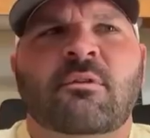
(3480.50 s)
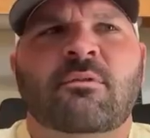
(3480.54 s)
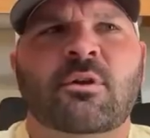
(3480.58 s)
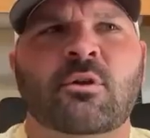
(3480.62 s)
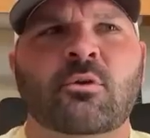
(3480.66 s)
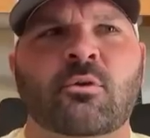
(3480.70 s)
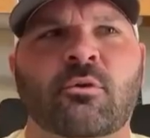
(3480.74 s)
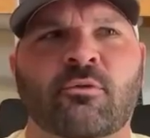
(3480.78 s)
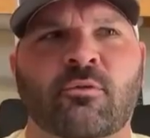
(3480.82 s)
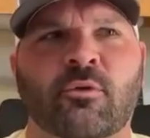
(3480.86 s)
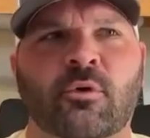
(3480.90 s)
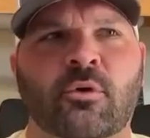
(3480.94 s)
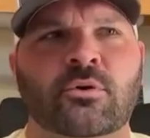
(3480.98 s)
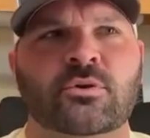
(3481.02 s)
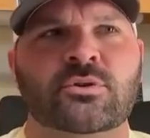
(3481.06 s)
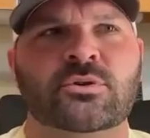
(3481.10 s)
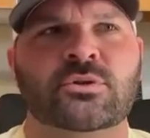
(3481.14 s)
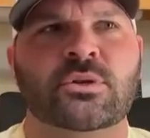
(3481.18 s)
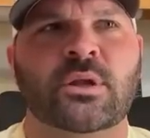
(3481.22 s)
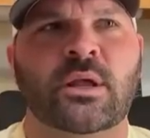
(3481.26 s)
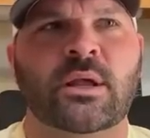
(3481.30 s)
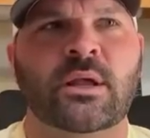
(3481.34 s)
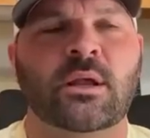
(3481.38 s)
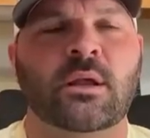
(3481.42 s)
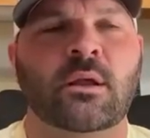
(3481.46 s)
in
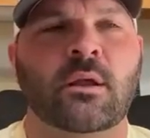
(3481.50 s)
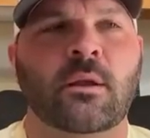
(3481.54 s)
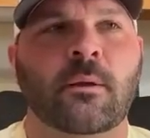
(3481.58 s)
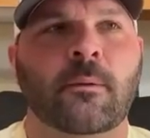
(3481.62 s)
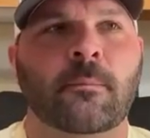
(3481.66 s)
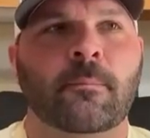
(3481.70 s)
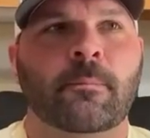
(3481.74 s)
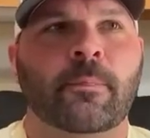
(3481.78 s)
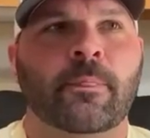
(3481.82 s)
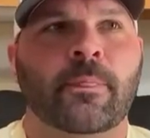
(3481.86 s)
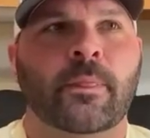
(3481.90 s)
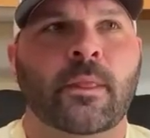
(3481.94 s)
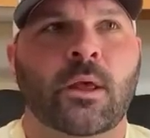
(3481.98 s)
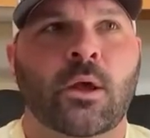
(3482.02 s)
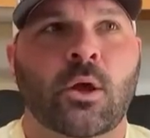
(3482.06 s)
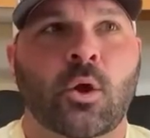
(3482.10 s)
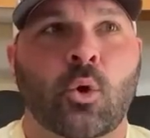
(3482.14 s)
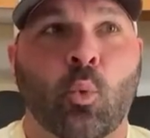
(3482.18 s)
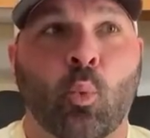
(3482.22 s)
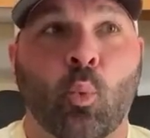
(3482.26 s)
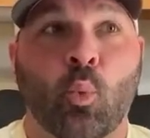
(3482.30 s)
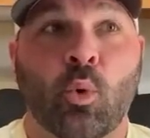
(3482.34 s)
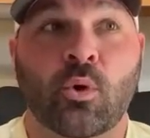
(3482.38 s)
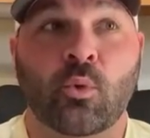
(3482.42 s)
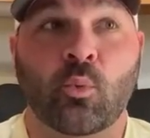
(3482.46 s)
reverse. Like,
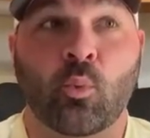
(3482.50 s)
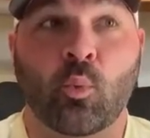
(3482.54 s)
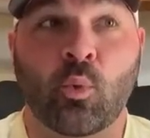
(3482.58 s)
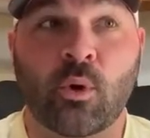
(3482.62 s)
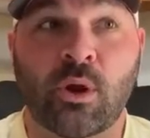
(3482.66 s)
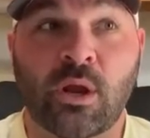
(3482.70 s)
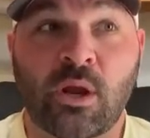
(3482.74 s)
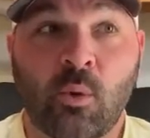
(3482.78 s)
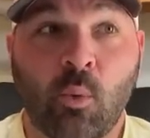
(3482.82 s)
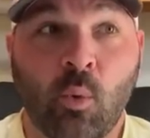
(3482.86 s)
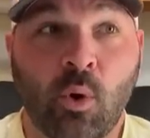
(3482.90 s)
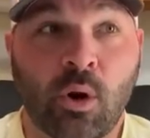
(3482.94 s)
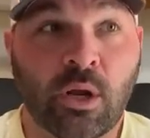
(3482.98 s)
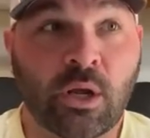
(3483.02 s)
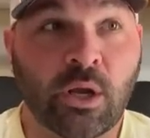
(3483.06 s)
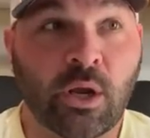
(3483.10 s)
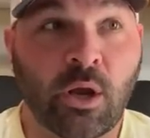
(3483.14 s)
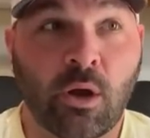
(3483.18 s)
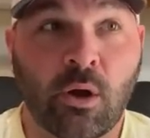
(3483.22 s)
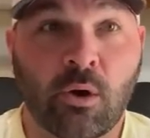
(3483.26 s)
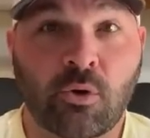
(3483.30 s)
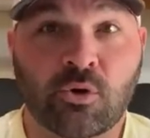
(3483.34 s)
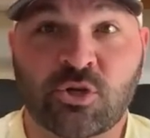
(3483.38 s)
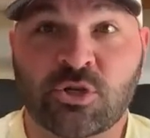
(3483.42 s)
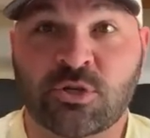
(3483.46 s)
would we want to
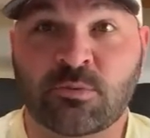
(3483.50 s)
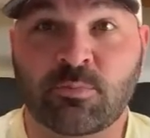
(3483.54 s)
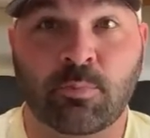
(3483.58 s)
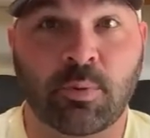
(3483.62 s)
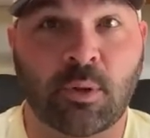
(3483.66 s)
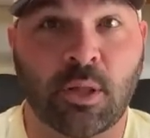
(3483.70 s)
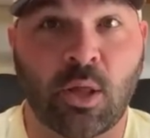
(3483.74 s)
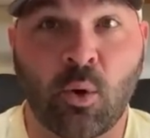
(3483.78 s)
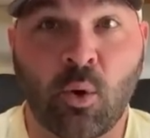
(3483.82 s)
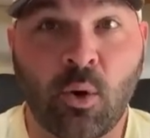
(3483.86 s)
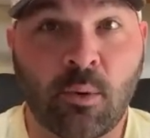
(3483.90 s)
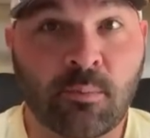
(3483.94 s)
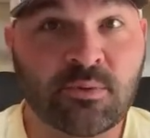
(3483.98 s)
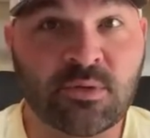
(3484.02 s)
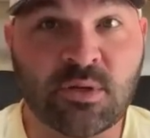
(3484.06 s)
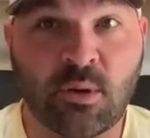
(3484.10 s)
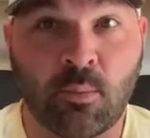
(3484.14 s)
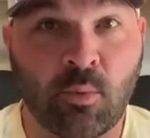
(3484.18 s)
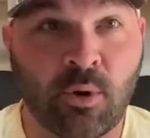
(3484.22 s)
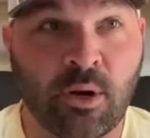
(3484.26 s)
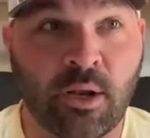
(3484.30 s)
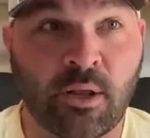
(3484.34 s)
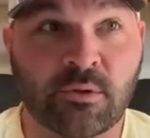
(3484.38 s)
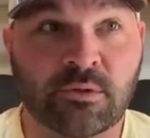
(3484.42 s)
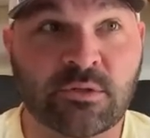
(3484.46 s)
go just blow up
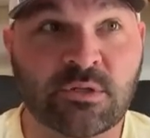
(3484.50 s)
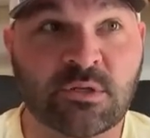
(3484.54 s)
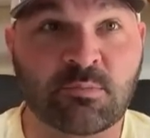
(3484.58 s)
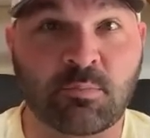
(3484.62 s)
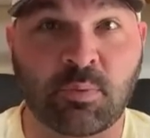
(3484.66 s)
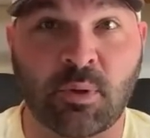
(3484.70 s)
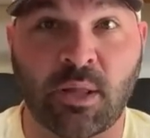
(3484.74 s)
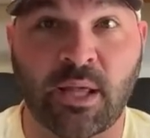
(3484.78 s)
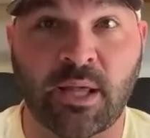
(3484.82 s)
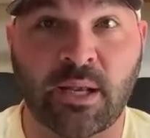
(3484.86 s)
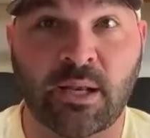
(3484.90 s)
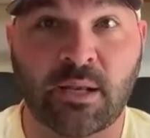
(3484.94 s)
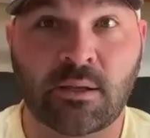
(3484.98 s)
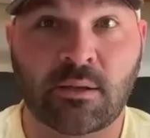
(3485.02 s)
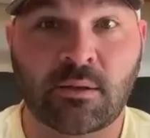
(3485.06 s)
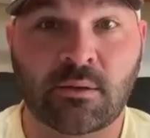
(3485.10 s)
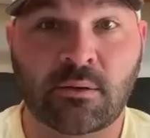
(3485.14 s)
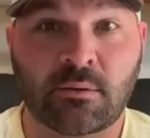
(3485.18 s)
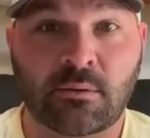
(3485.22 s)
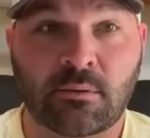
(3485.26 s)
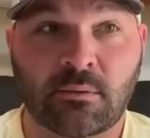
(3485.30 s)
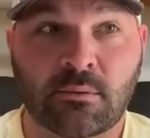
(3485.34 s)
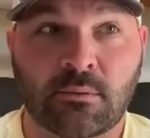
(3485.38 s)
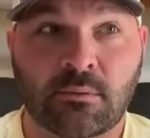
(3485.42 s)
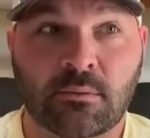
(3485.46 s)
someone else's planet?
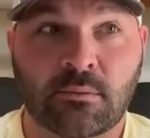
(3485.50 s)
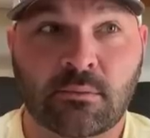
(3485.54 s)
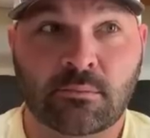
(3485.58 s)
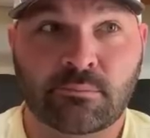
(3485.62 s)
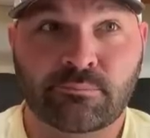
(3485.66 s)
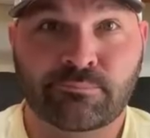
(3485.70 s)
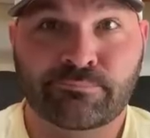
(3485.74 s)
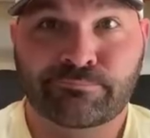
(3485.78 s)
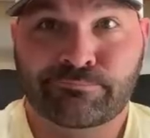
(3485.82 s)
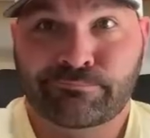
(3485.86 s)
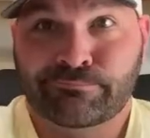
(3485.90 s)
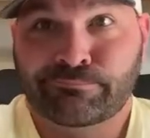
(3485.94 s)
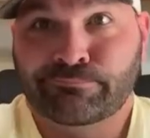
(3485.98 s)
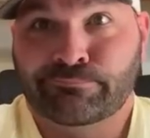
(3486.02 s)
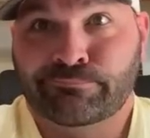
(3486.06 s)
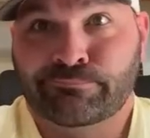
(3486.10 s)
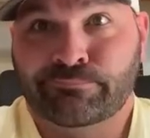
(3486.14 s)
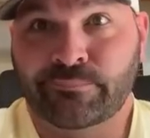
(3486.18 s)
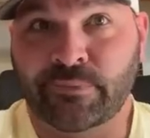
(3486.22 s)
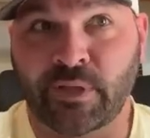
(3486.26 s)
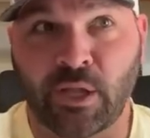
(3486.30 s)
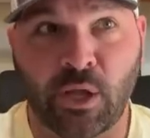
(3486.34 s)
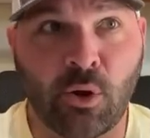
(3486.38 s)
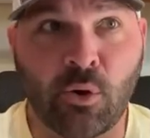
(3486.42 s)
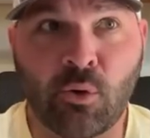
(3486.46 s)

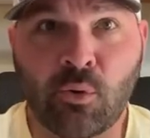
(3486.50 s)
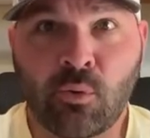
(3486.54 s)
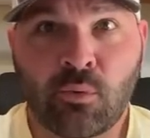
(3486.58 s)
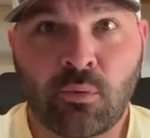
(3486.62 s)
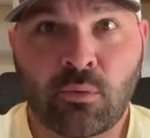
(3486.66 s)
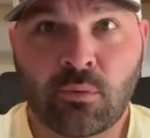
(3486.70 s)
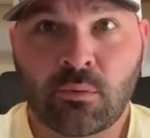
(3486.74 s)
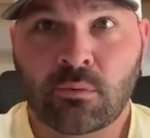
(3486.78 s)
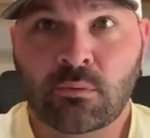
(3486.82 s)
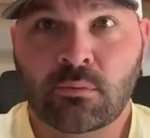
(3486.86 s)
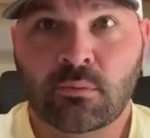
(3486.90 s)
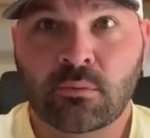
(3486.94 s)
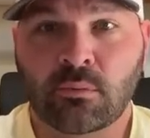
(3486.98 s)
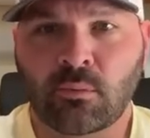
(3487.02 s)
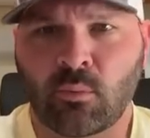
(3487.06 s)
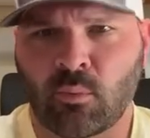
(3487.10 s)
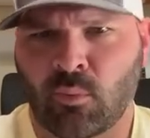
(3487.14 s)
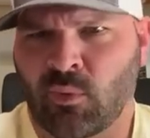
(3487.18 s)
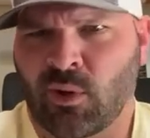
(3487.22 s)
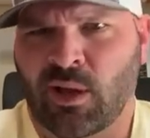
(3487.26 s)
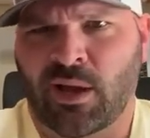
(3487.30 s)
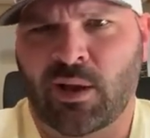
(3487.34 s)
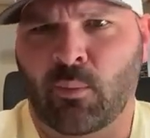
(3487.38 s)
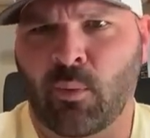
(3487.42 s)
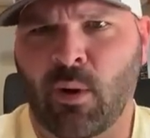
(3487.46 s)
No.
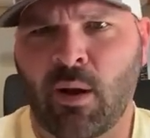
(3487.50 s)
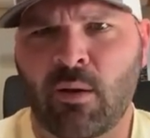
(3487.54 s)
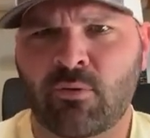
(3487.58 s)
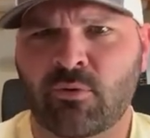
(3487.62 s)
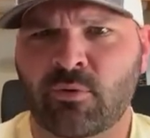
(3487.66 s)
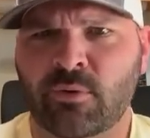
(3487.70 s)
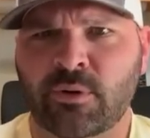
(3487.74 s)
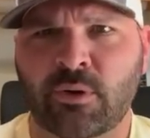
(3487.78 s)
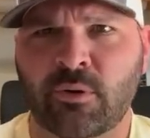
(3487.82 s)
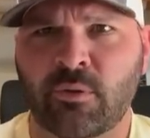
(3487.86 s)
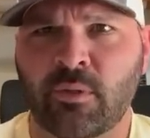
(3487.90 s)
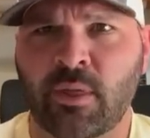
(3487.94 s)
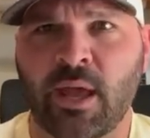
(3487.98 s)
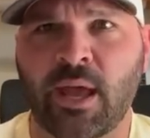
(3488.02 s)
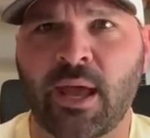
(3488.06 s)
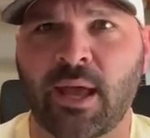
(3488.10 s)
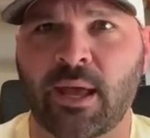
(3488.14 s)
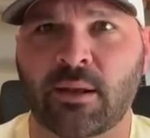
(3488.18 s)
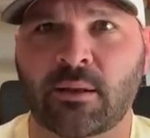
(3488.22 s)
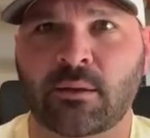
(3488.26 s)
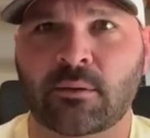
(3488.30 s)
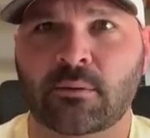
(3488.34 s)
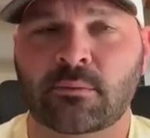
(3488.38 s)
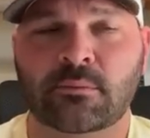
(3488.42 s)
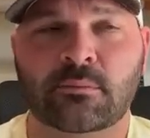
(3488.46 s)
Like, why would we do
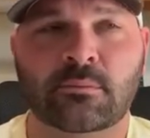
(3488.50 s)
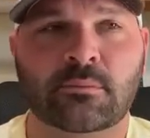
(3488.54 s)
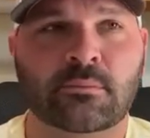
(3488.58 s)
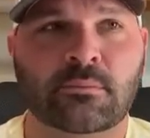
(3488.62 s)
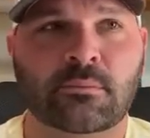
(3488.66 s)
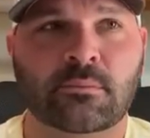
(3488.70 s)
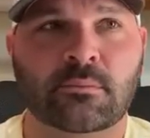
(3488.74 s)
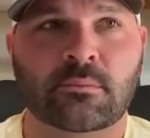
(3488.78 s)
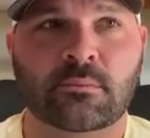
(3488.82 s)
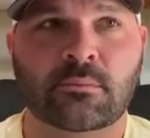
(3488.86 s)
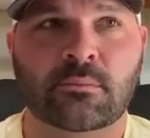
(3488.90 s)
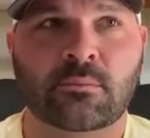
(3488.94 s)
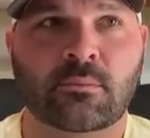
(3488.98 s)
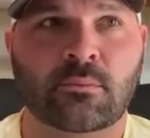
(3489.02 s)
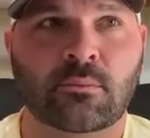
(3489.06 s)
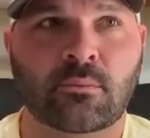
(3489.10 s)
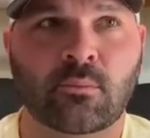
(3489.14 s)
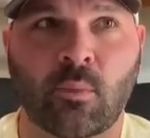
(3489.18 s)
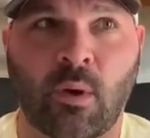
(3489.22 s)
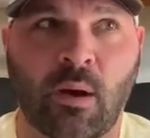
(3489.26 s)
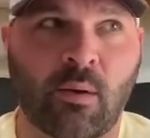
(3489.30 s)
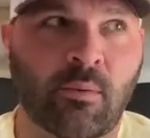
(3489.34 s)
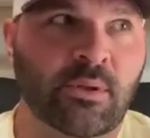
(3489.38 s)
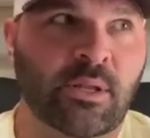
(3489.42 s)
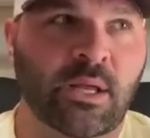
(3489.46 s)
that?
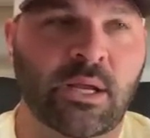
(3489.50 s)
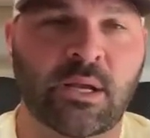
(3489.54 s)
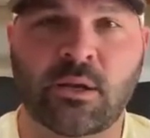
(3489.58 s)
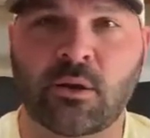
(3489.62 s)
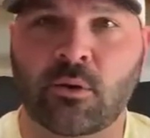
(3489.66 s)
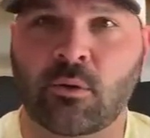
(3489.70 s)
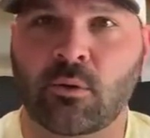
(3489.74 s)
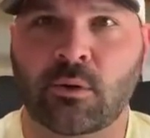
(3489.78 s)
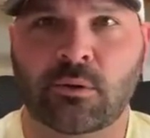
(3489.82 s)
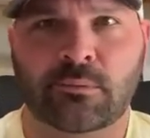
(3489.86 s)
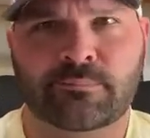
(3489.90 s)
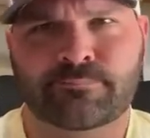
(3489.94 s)
Why would they do